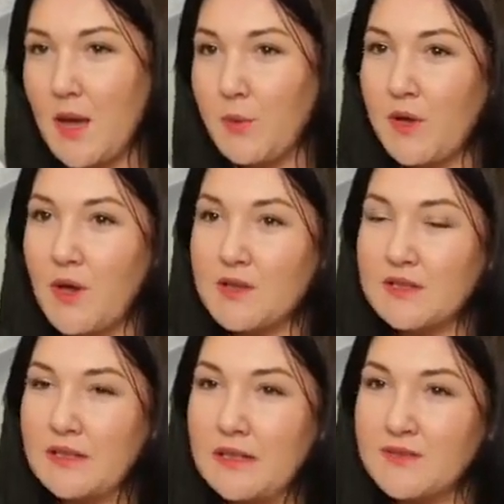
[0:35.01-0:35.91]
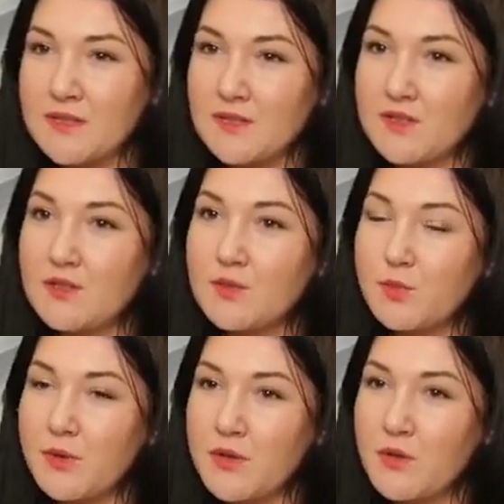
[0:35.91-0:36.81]
because it gives a certain
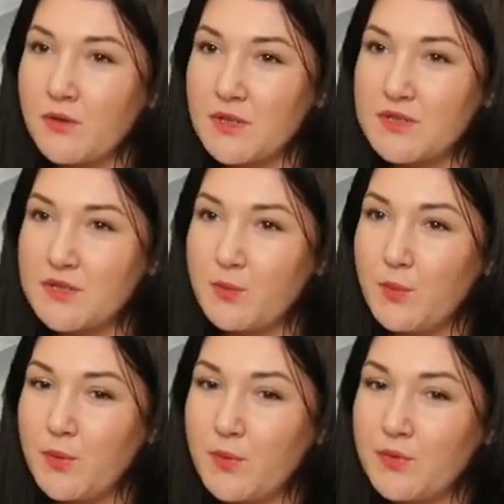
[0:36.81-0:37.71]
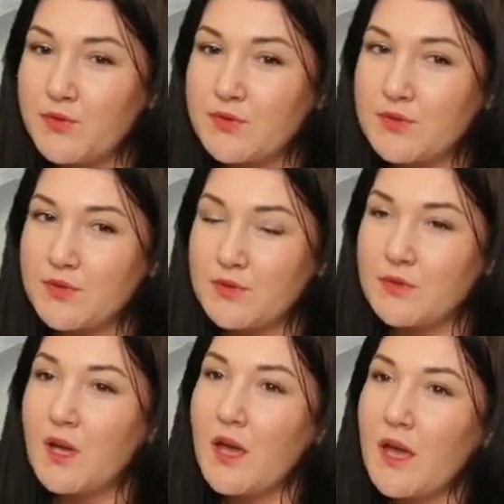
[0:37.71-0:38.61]
priority both
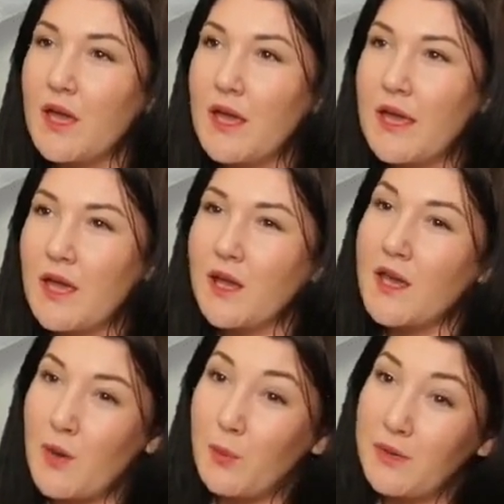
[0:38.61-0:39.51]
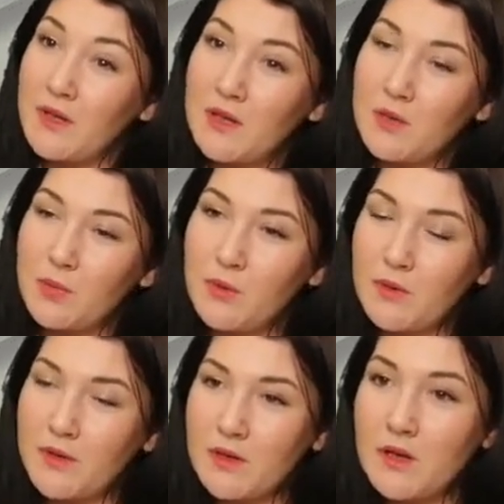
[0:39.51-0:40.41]
to a company
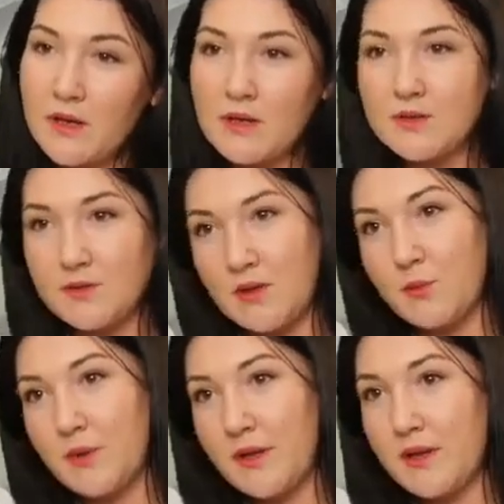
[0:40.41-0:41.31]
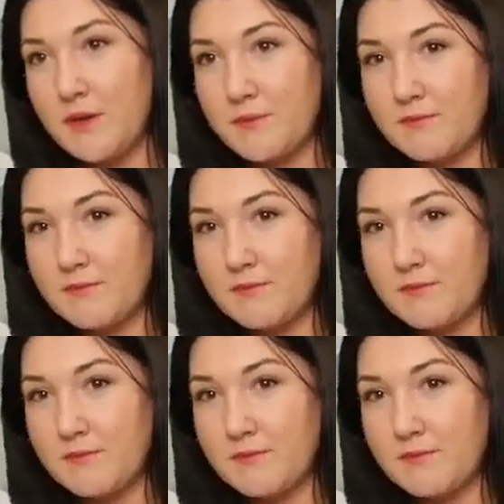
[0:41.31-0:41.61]
employer and to the employee.